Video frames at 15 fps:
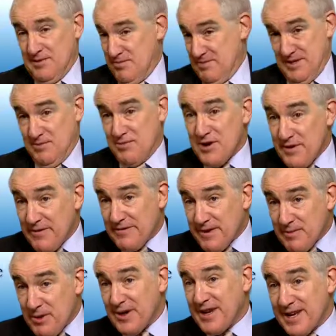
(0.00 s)
The proof of the
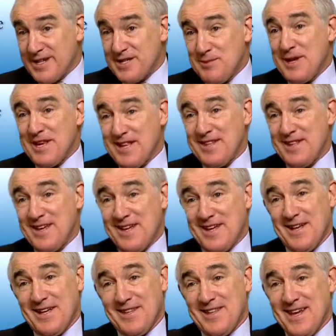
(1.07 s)
pudding has been
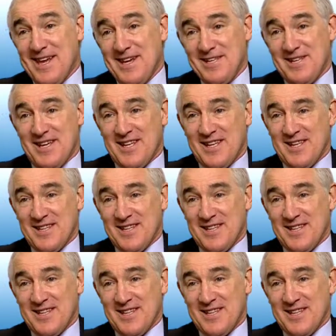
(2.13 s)
in the eating.